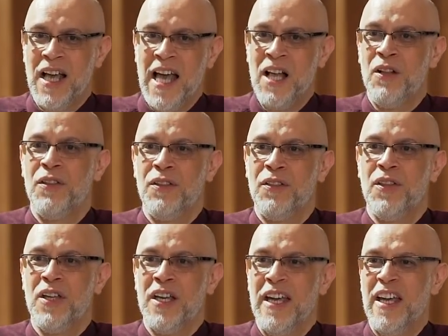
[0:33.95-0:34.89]
health
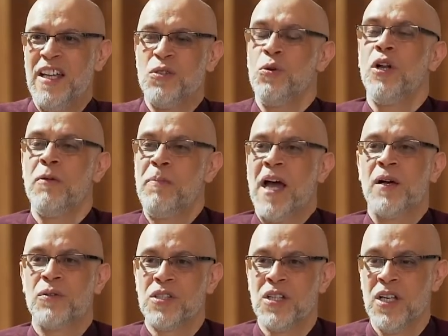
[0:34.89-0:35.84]
is all
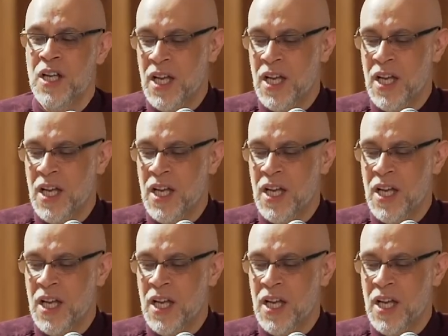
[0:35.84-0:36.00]
about.